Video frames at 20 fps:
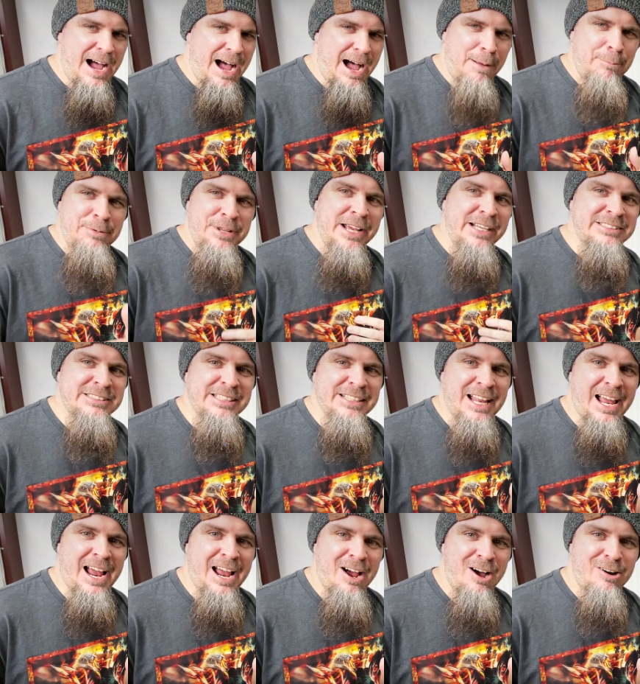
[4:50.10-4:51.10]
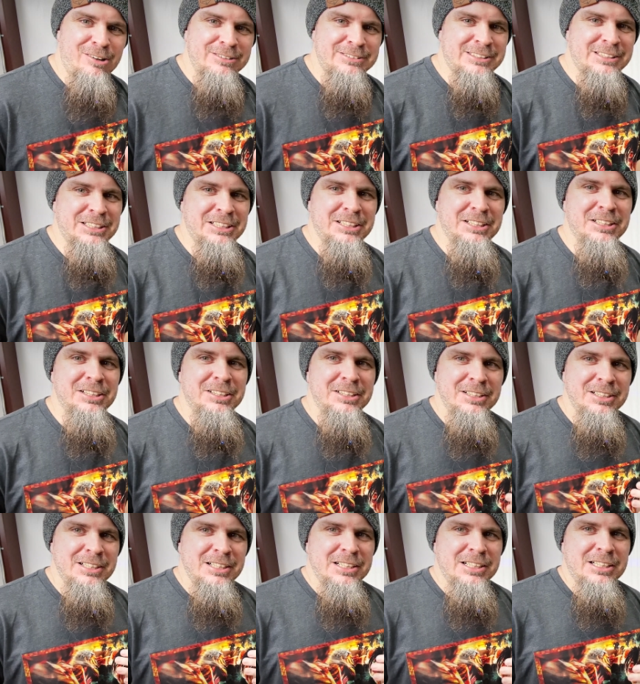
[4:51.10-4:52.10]
I'm testing out to
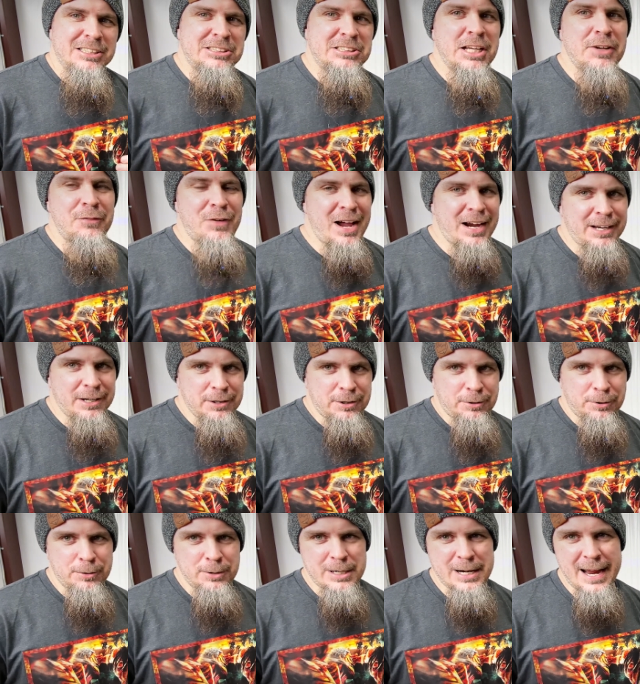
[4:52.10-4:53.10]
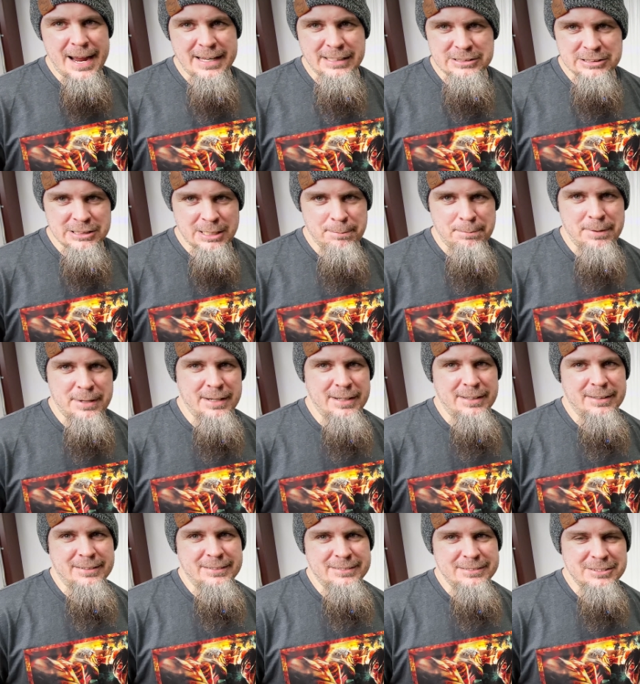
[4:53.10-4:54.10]
see if I can create
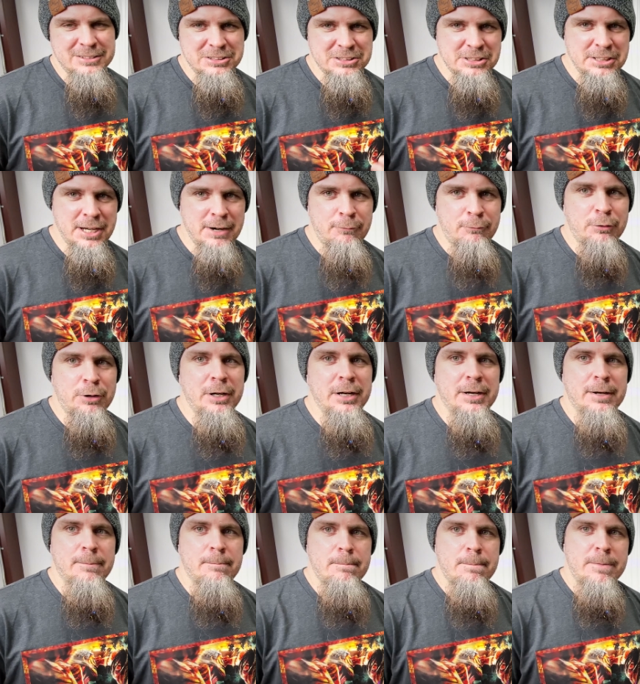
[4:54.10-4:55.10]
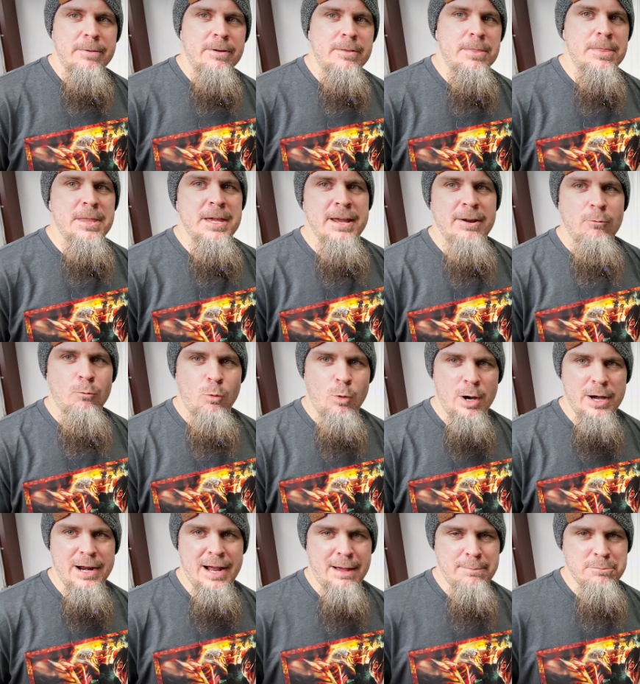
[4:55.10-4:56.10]
something different than
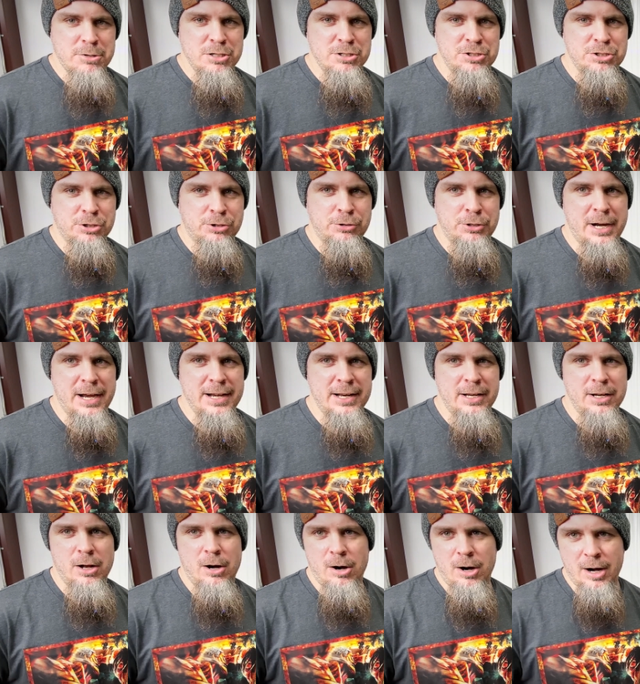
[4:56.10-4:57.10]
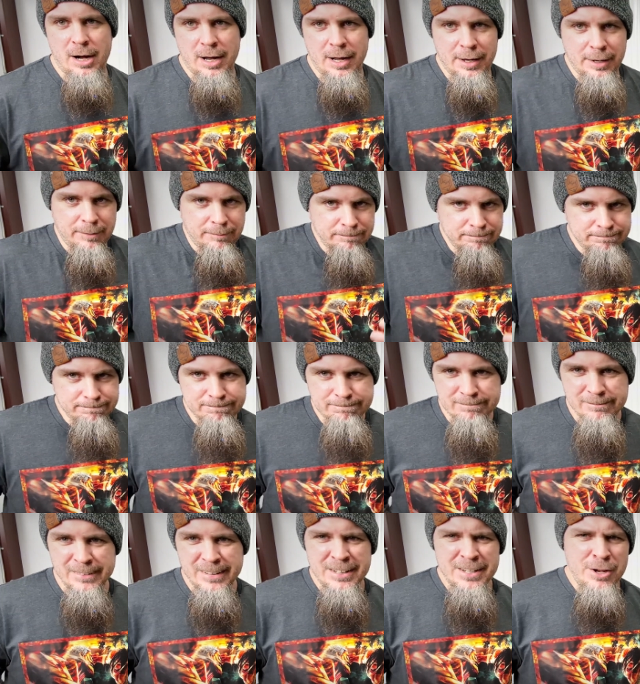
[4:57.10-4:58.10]
what I'm used to creating on
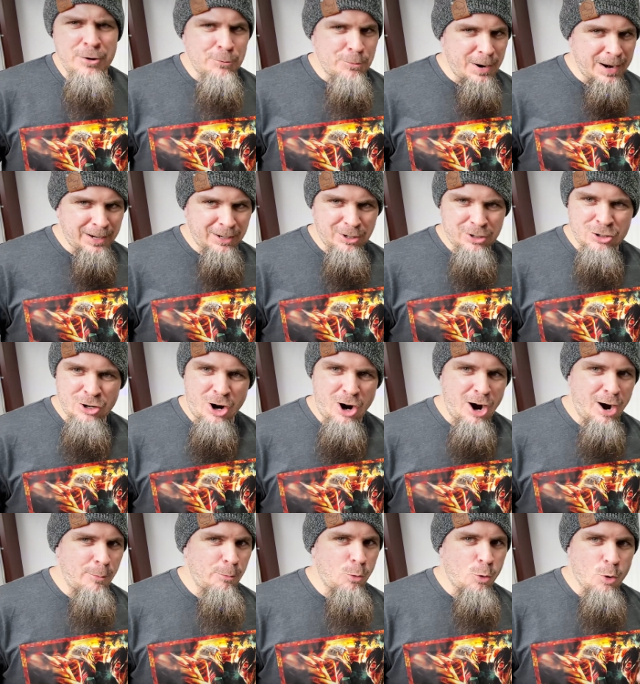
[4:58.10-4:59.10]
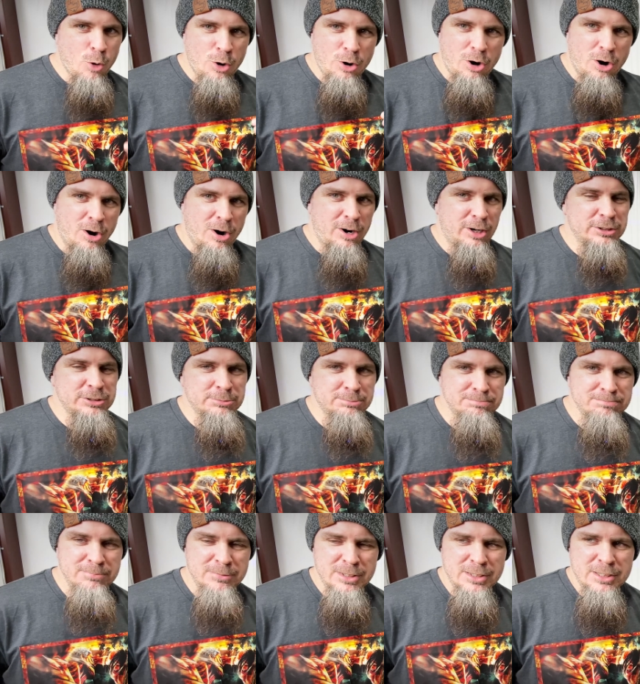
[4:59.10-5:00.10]
regular cardboard or
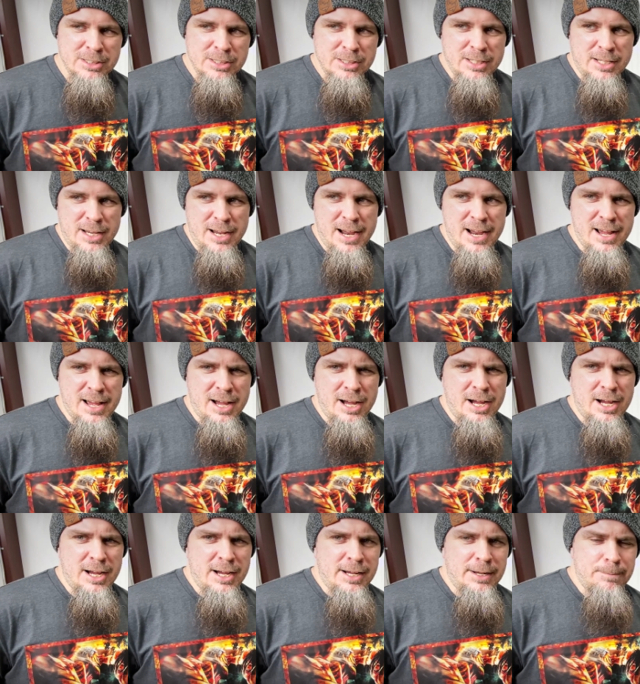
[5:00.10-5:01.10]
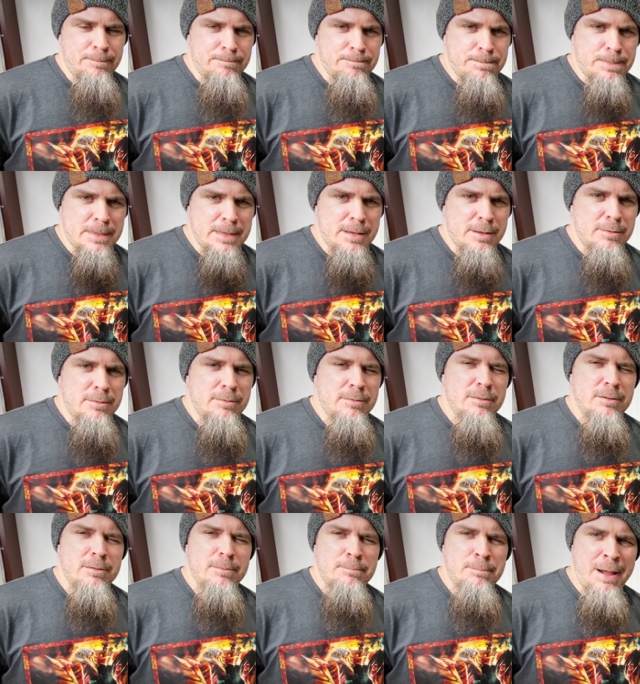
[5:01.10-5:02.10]
some uh,
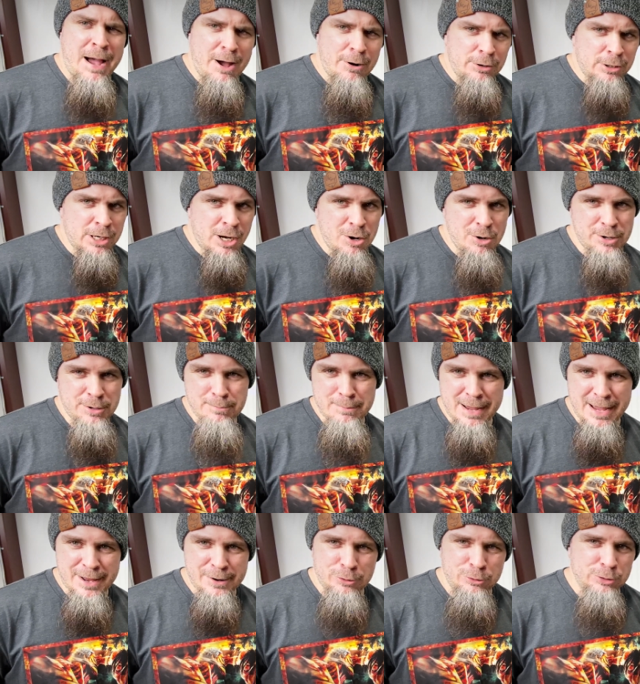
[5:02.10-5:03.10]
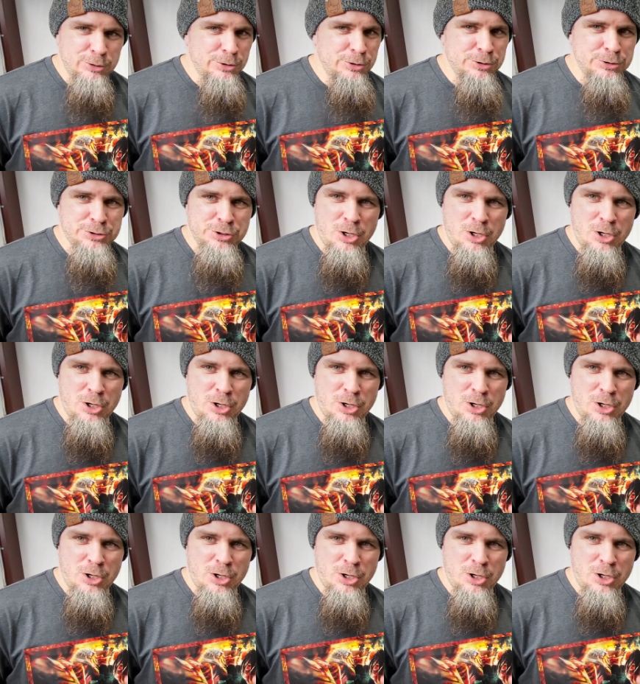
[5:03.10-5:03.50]
powder-coated metals